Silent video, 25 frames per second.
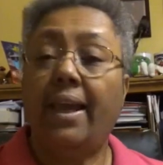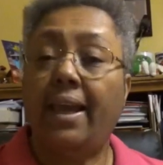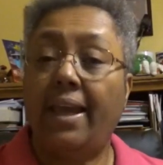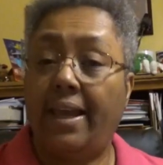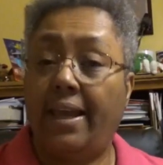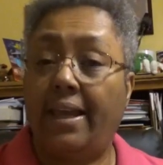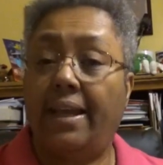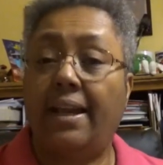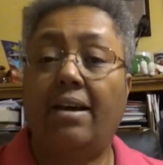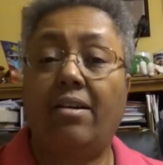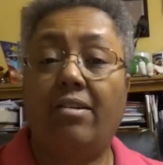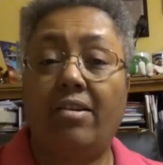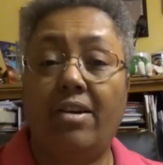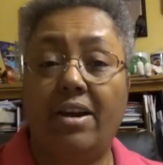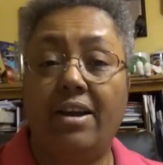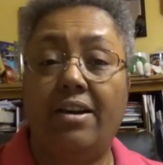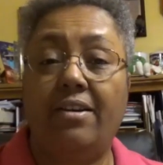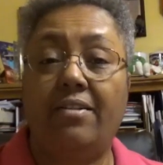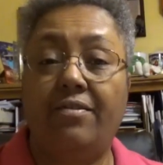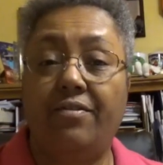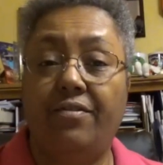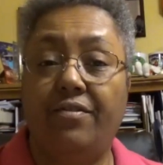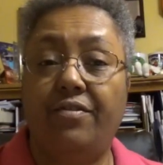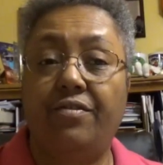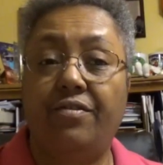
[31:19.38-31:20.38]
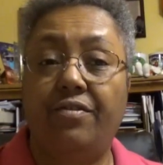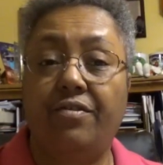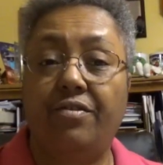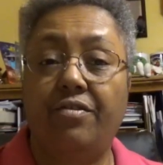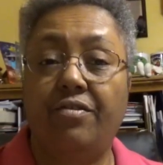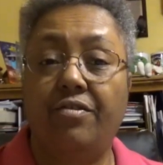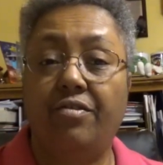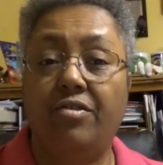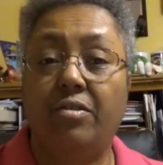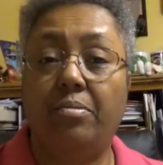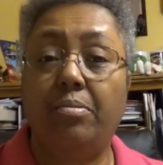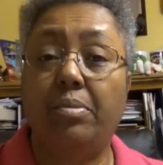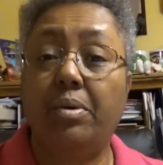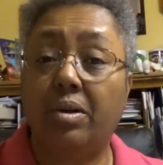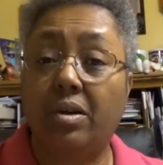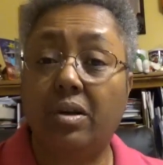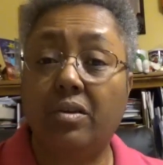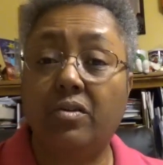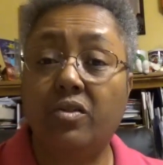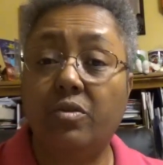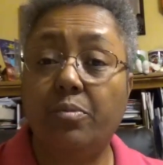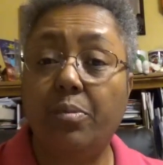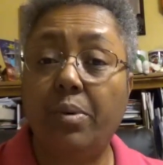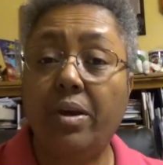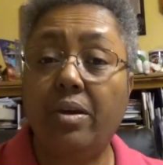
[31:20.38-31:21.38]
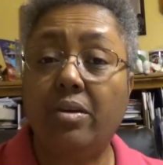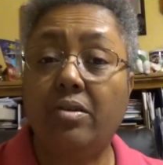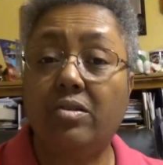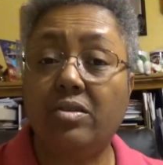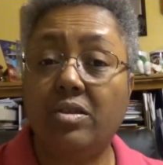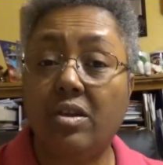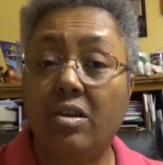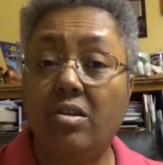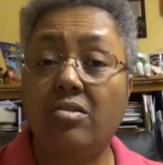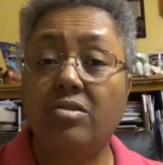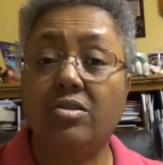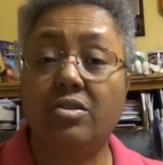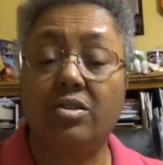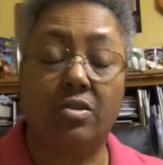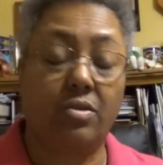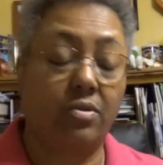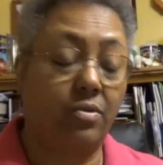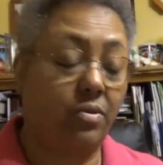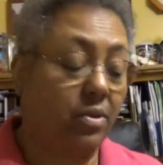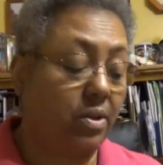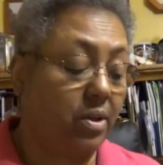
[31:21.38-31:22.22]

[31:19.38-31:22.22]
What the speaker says: and I'll have the Book of Spells also.